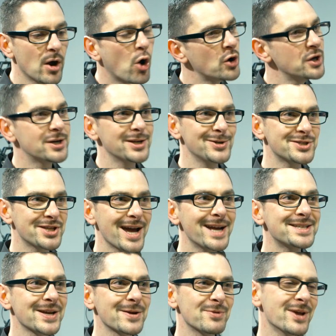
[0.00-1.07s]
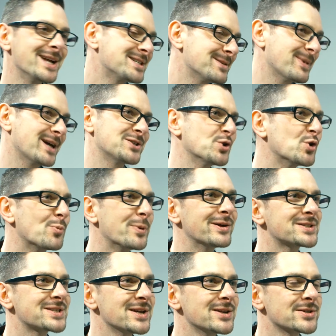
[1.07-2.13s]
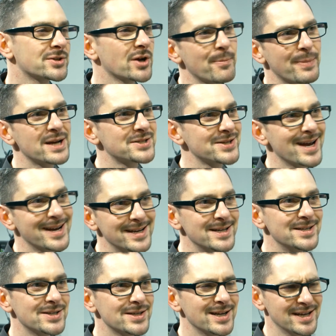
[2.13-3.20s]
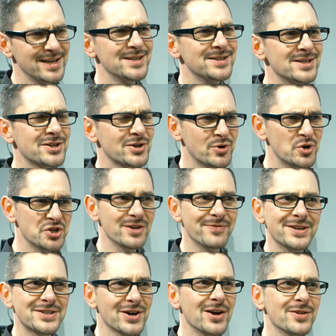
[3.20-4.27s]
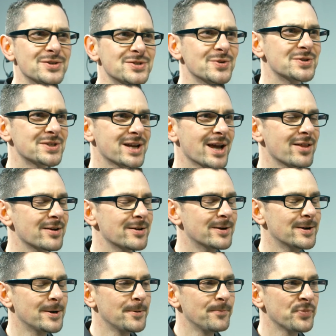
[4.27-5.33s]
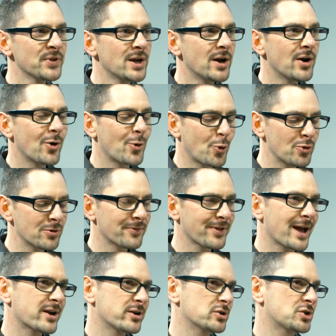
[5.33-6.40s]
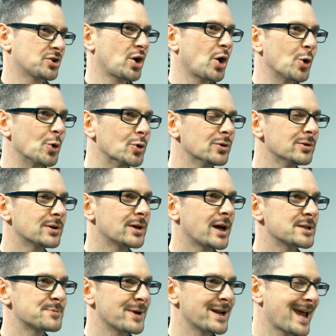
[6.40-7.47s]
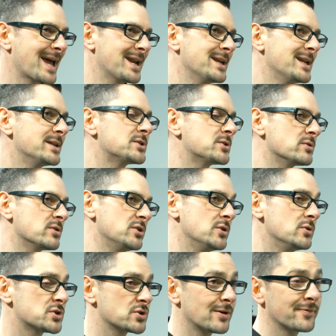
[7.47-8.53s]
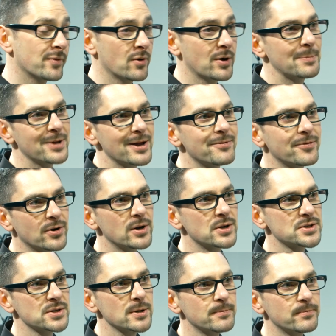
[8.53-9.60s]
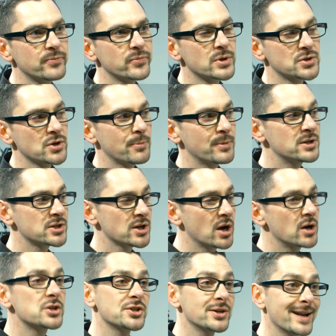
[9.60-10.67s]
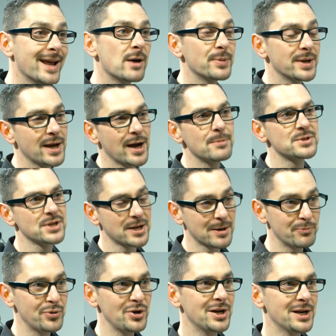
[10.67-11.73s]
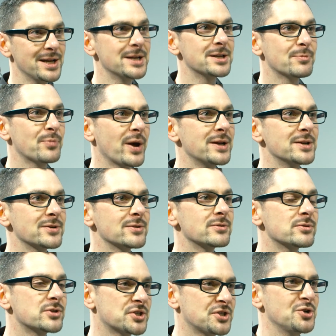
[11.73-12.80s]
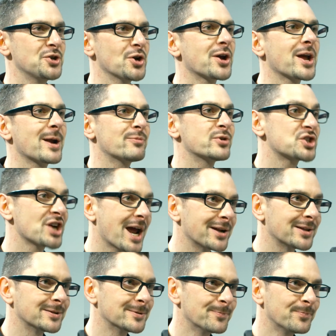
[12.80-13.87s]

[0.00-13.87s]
Or you can use the ATEM. The ATEM has it all built in, so it makes it an easy solution if you tie the two together. All of that control has been added into the new software update for URSA. So it means URSA now becomes a completely independent studio camera channel.